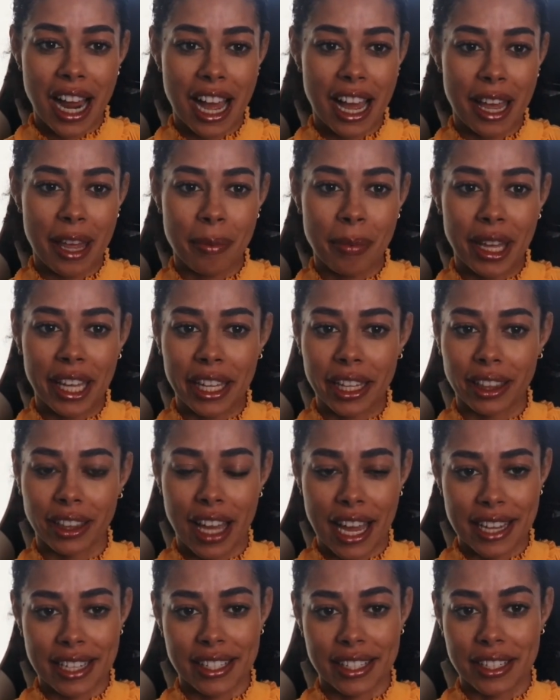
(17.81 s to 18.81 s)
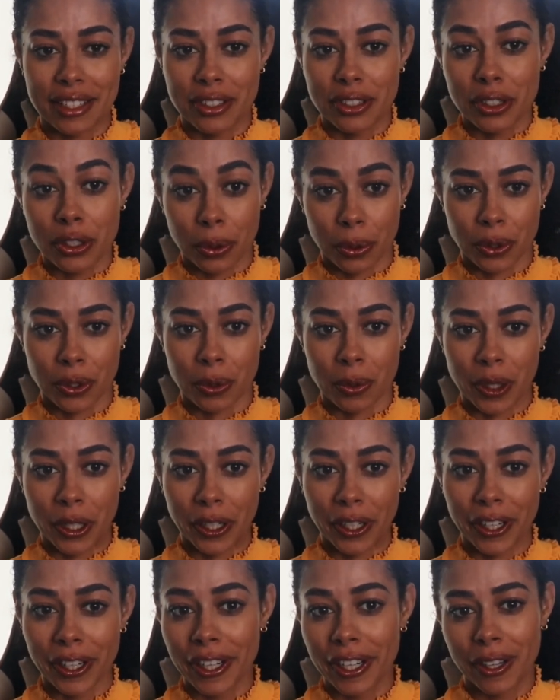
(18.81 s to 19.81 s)
I'm a licensed social
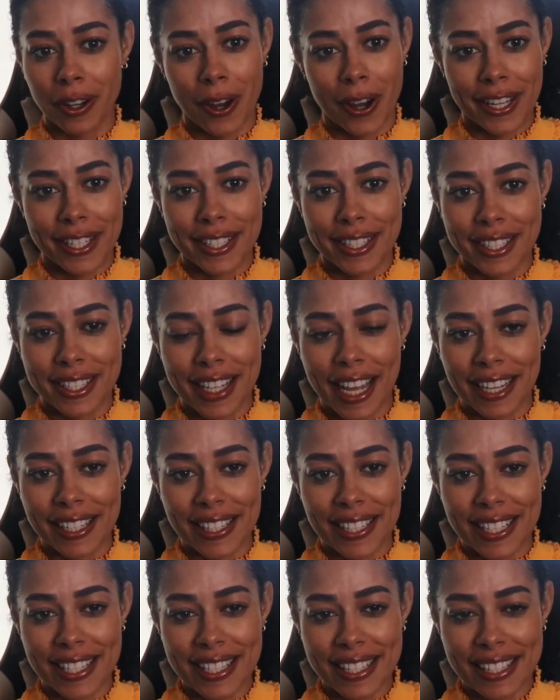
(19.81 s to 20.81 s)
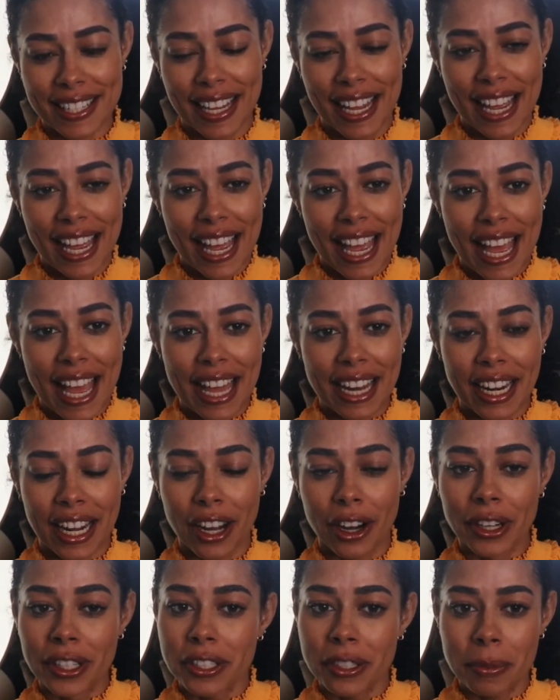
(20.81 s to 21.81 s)
worker in Austin, Texas, and
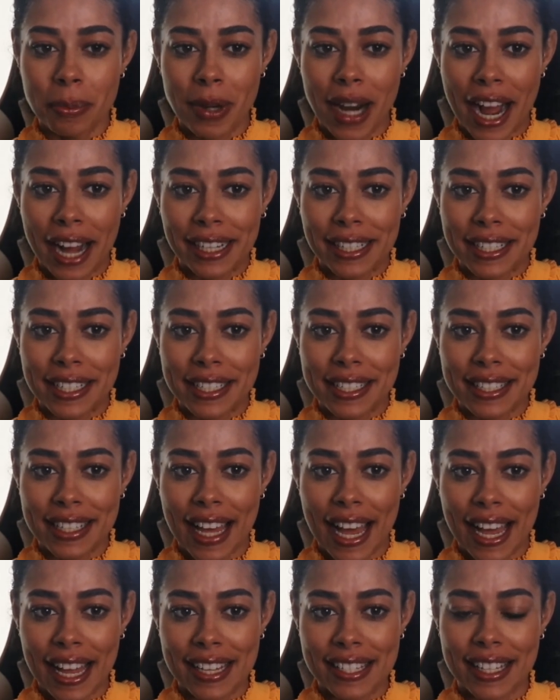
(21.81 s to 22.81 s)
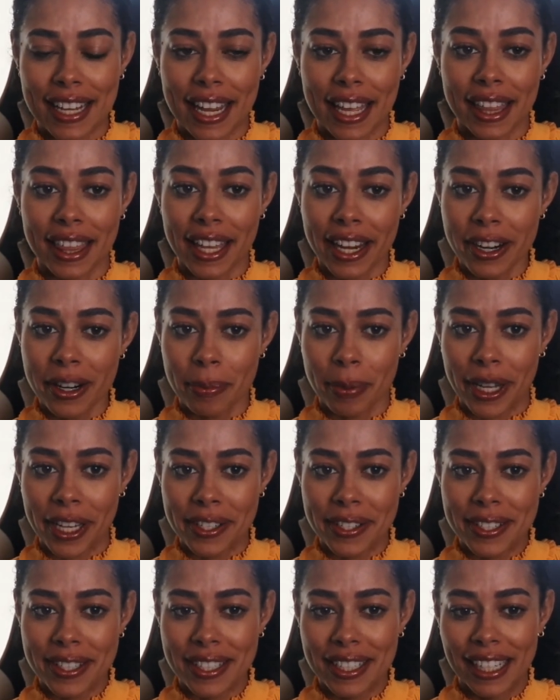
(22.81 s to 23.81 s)
I also practice as a
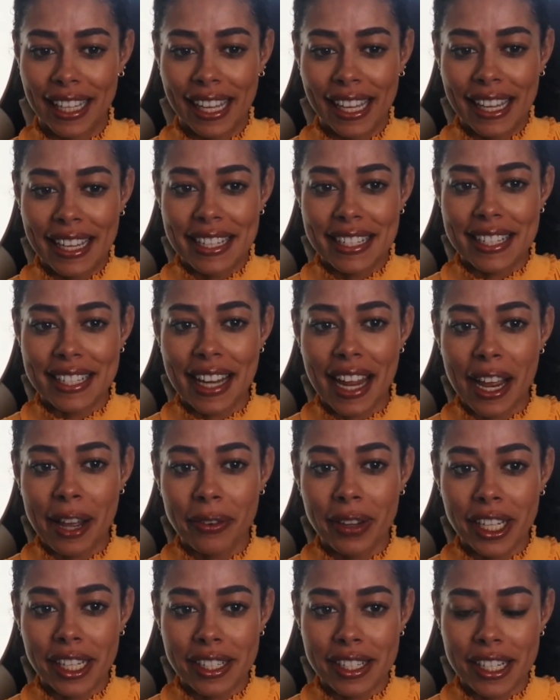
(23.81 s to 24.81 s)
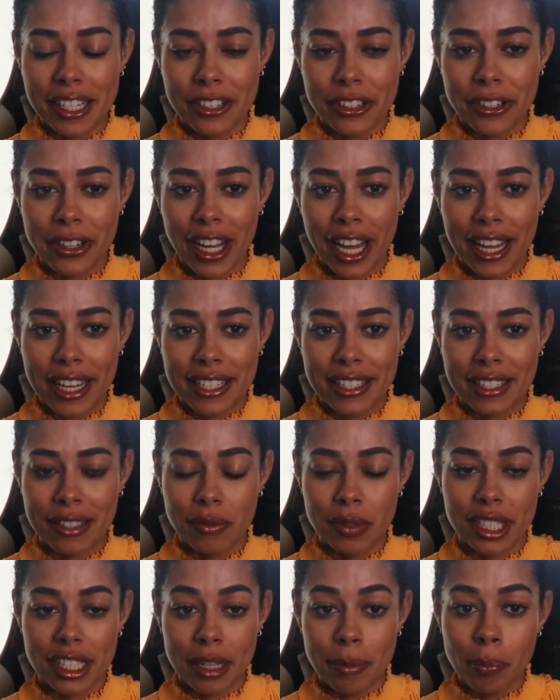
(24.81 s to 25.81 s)
therapist. Today I'm going to teach you guys
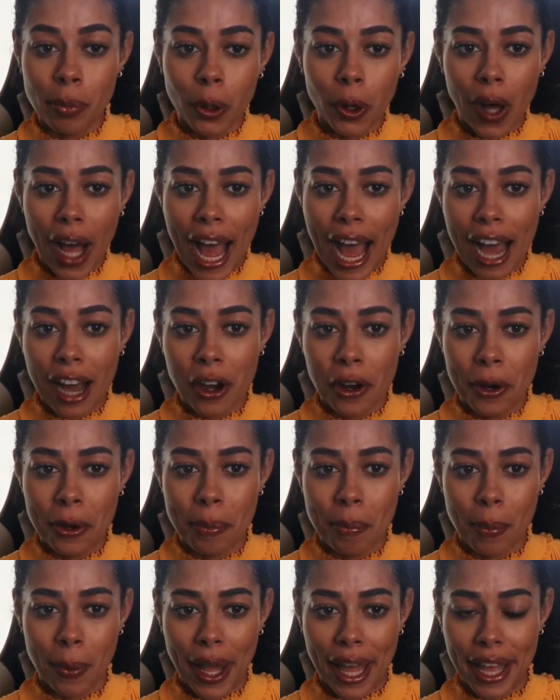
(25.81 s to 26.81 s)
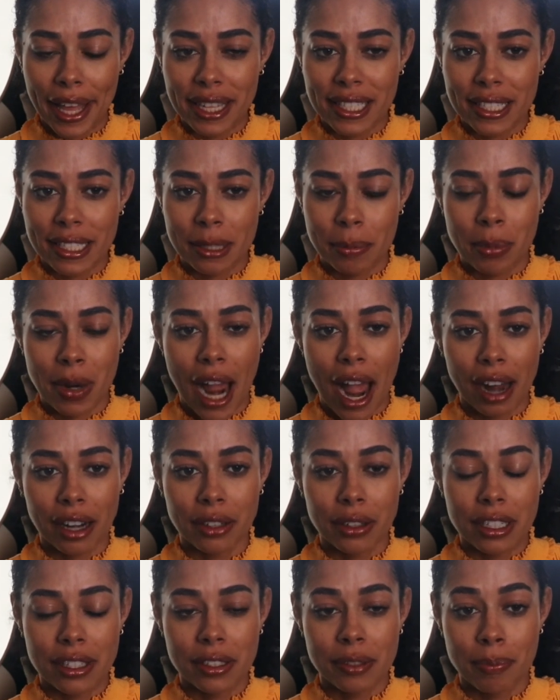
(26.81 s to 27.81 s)
some simple at-home ways to
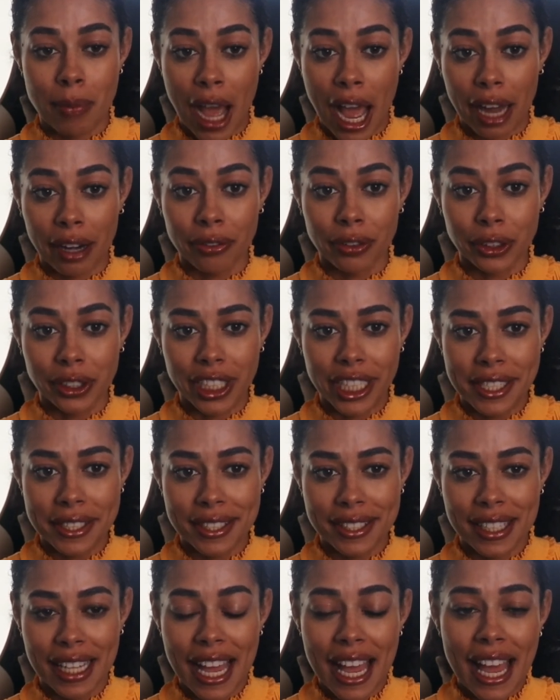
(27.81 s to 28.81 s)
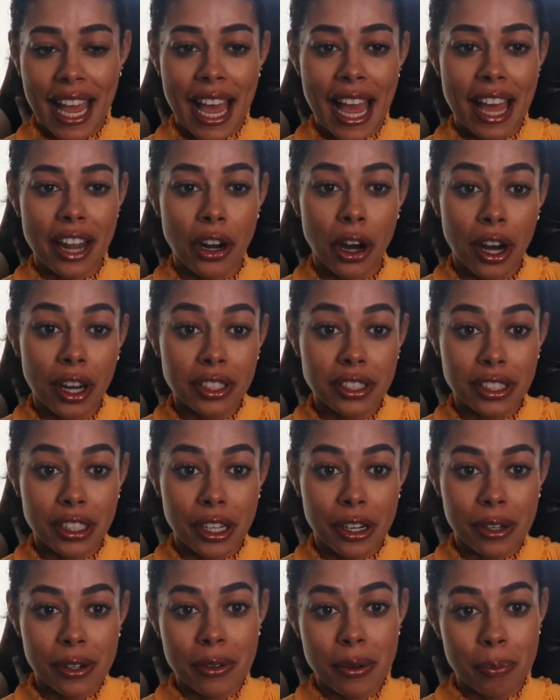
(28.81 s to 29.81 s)
practice mindfulness and
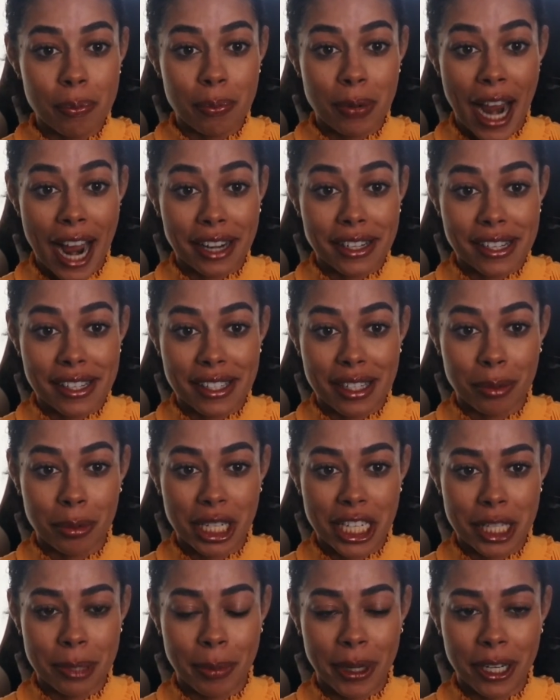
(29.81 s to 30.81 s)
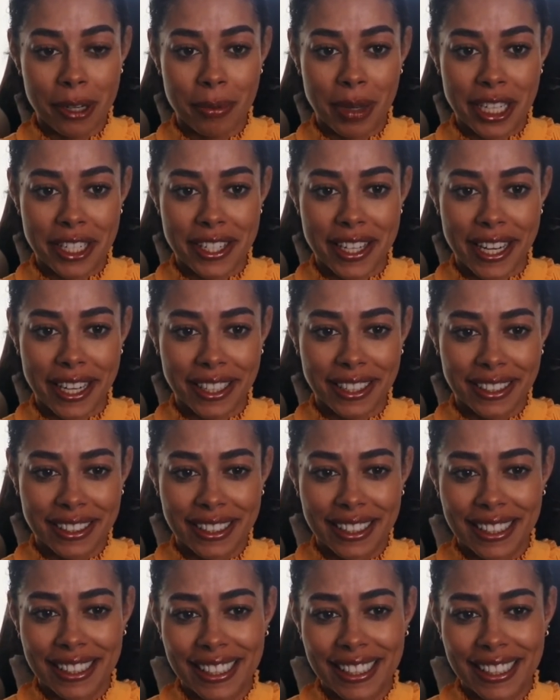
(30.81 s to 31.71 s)
also practice some experimenting.